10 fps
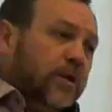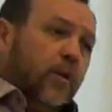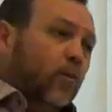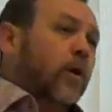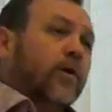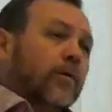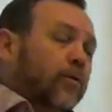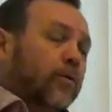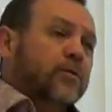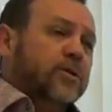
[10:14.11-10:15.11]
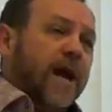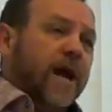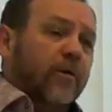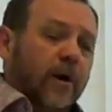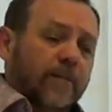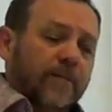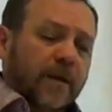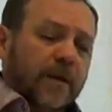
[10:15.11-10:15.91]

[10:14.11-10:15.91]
but they weren't through Sarah.